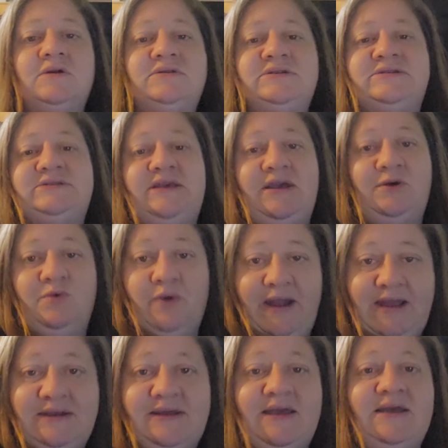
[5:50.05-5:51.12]
to see
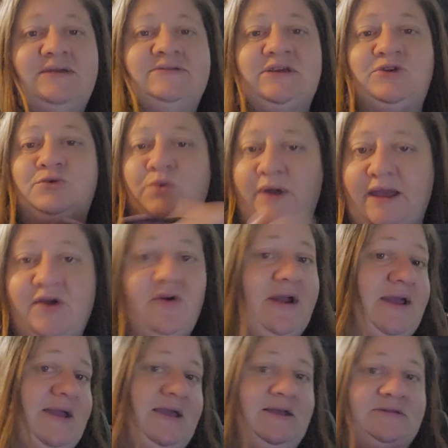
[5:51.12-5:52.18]
grandkids and
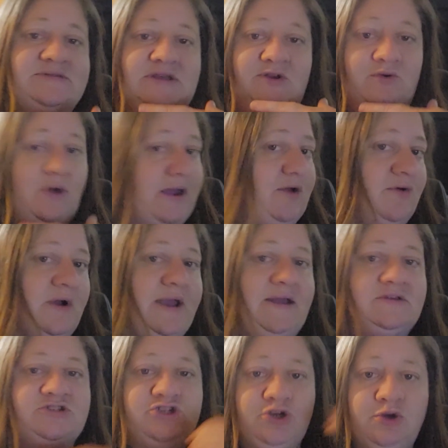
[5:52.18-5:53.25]
great-grandkids and
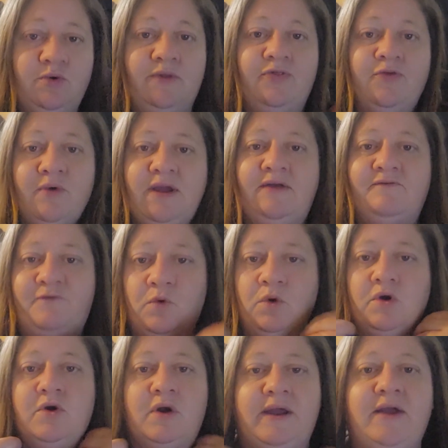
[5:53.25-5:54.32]
great-great 2 and 3 and
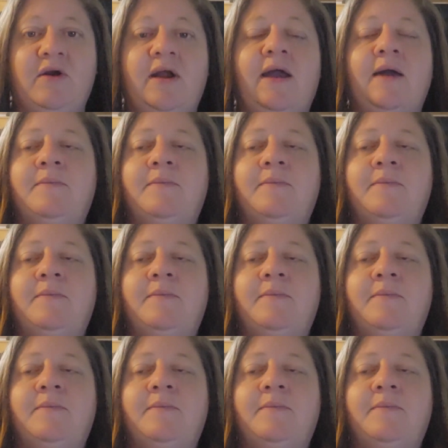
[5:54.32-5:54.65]
4 great-grand.